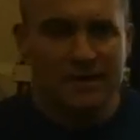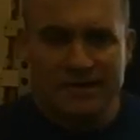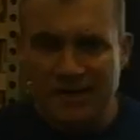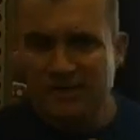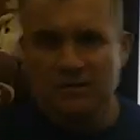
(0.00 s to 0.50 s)

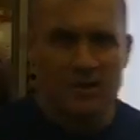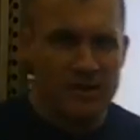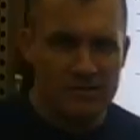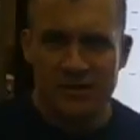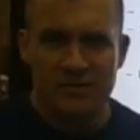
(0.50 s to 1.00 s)
Yeah,
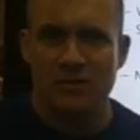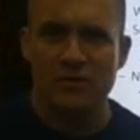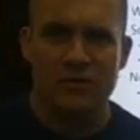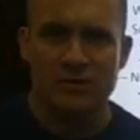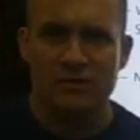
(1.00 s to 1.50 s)
they know
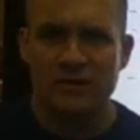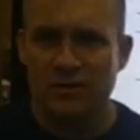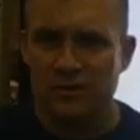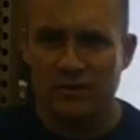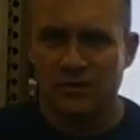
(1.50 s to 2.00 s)
you're going
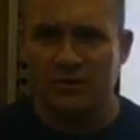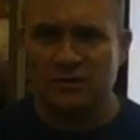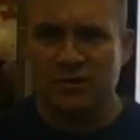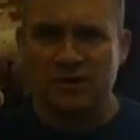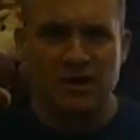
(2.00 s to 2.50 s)
to
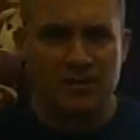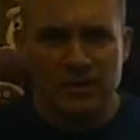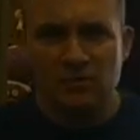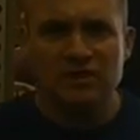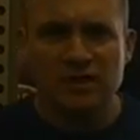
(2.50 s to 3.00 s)
check you out, but
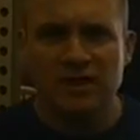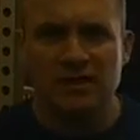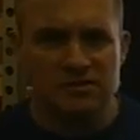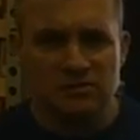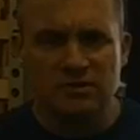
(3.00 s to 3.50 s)
go check it
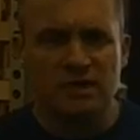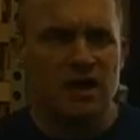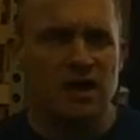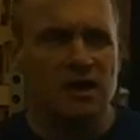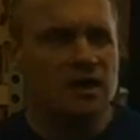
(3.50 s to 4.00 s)
out, see what they
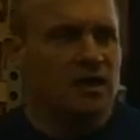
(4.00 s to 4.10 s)
got.